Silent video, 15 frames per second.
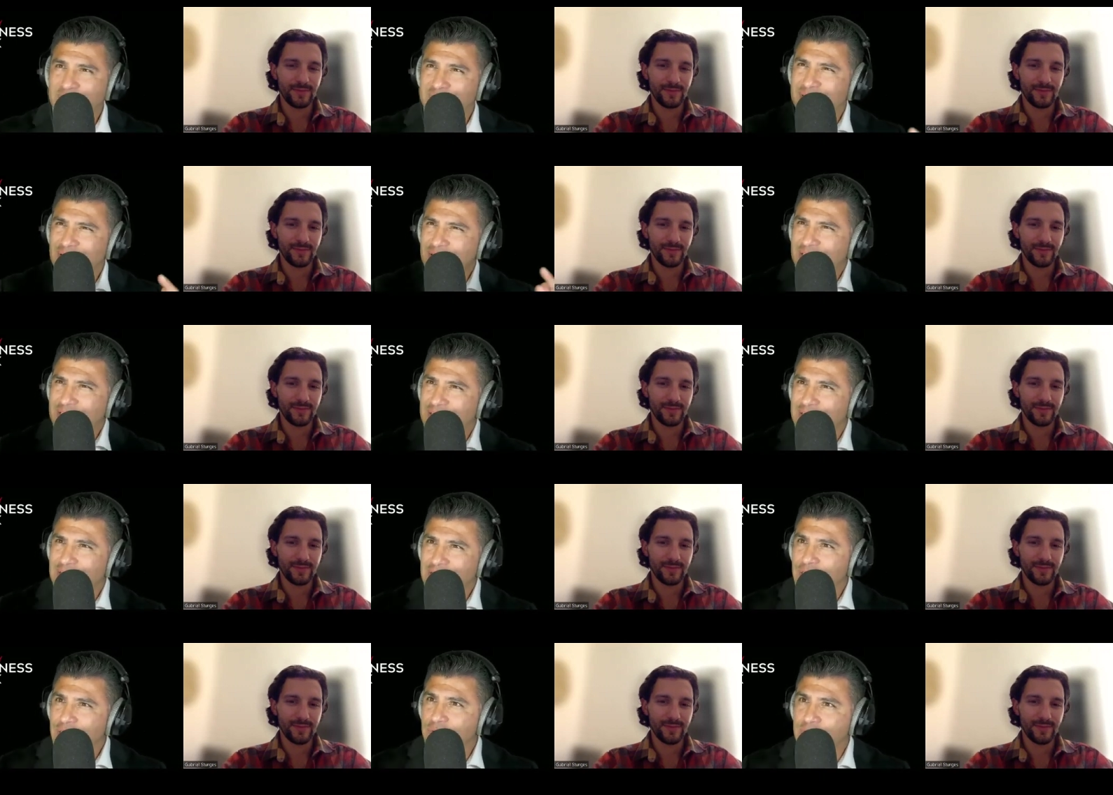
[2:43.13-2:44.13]
Speaker 1: Because it's such an
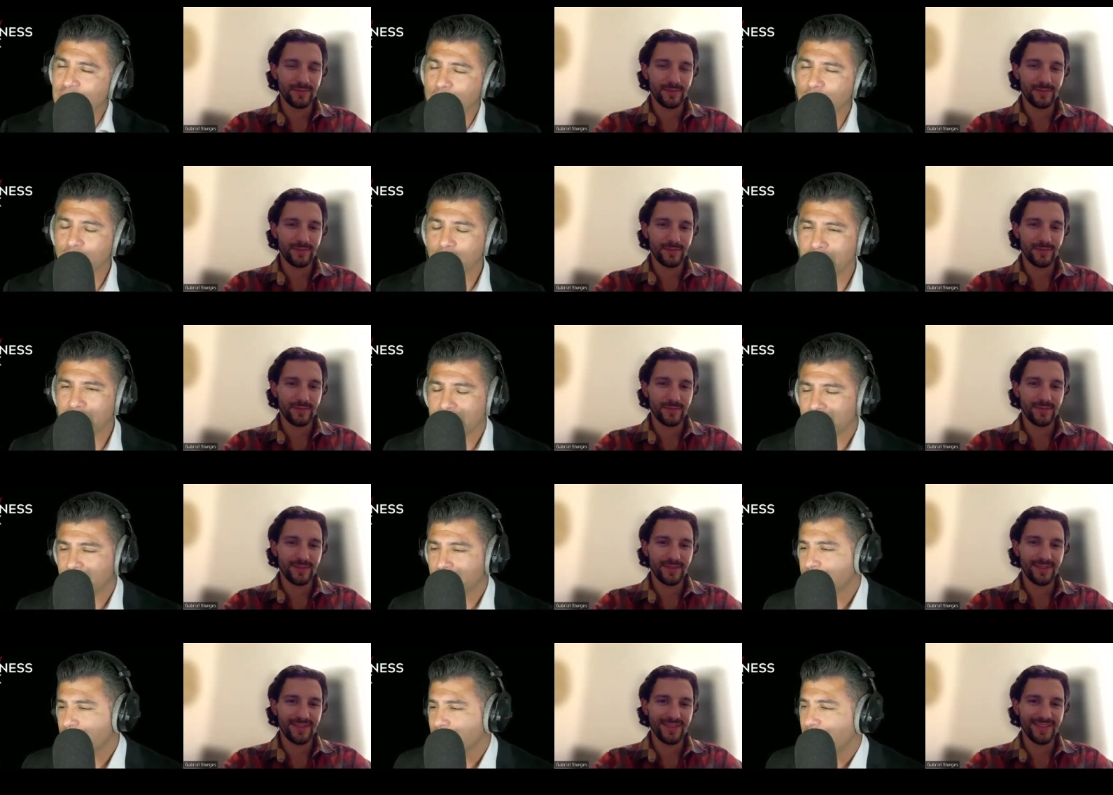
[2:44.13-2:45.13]
interesting, unique
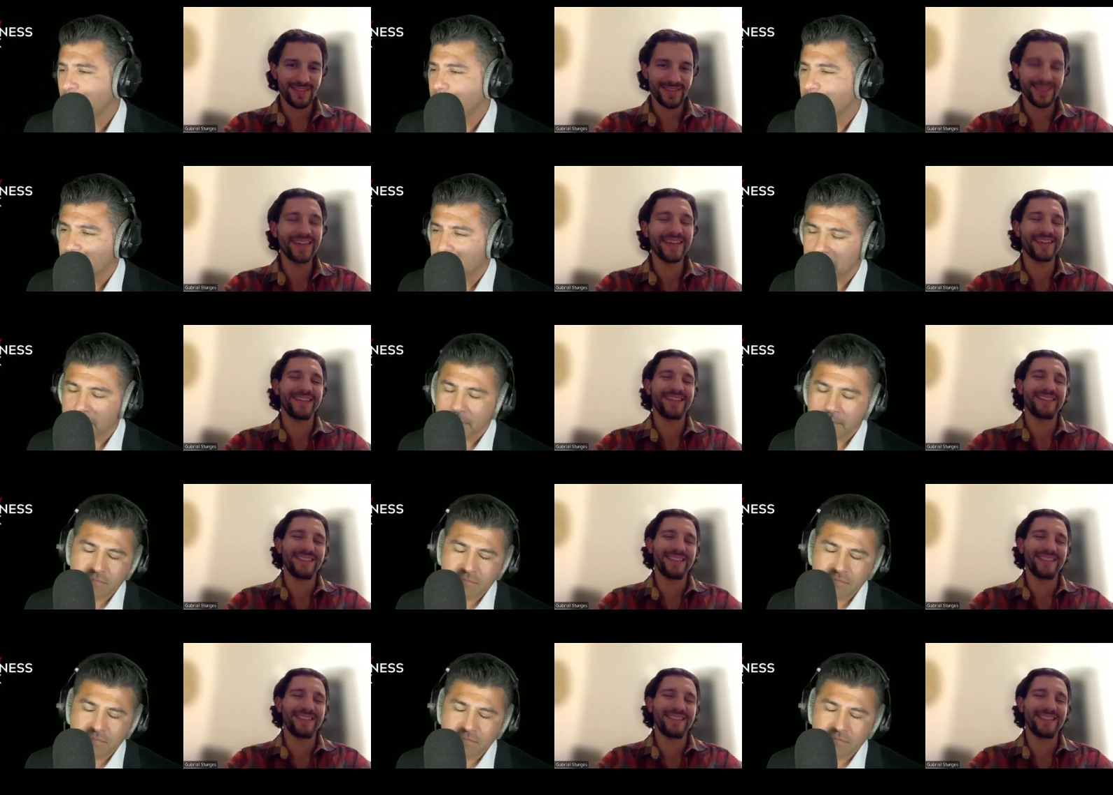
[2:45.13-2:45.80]
industry, in my opinion.